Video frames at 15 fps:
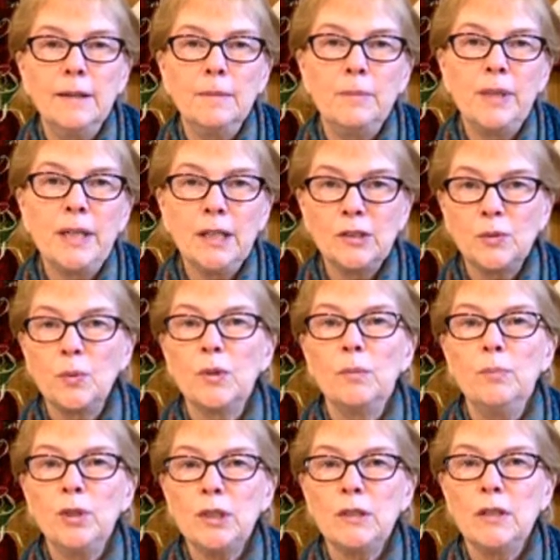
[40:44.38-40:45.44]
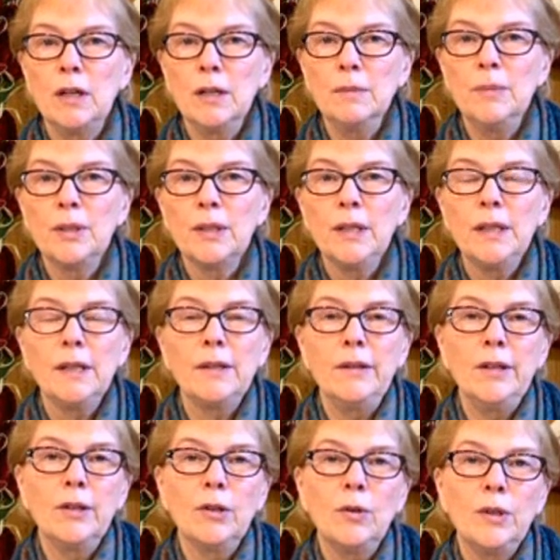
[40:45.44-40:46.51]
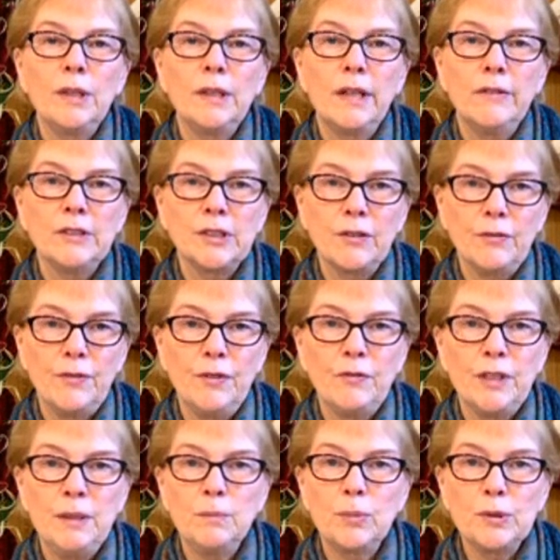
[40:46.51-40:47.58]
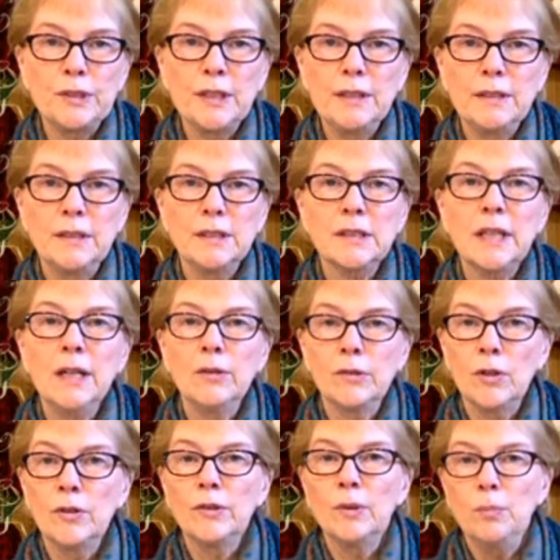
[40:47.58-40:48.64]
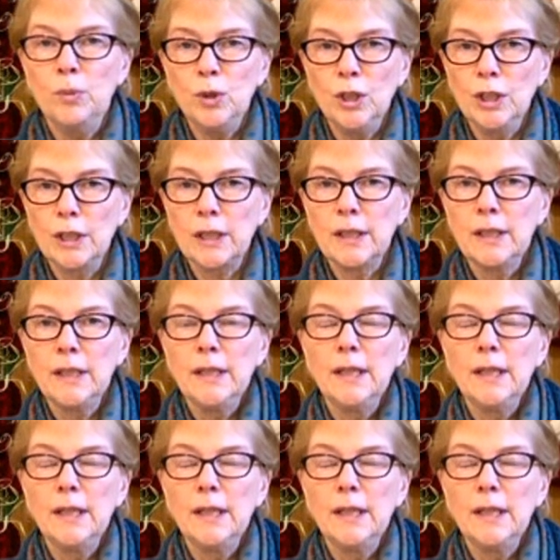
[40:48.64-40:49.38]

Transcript: because we're a book club, they're going to give us a 15% discount on the book.